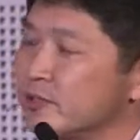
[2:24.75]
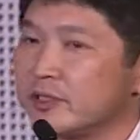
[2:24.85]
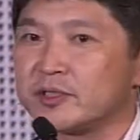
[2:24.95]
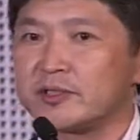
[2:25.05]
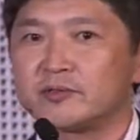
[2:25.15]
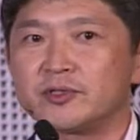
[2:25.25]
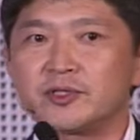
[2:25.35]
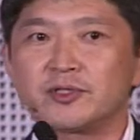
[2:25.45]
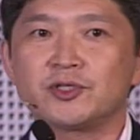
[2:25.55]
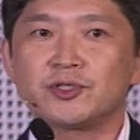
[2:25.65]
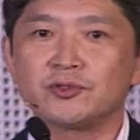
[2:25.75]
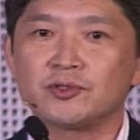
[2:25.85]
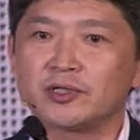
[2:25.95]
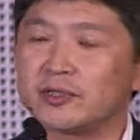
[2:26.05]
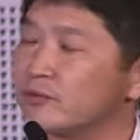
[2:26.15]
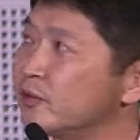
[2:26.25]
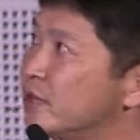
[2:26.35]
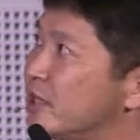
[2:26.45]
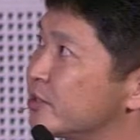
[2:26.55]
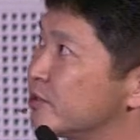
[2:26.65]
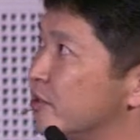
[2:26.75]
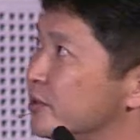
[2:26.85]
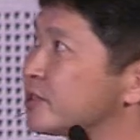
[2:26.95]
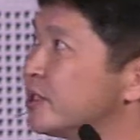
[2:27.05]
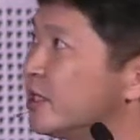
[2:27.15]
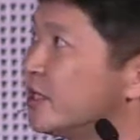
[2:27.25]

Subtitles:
relating to this issue, and then we learned lots.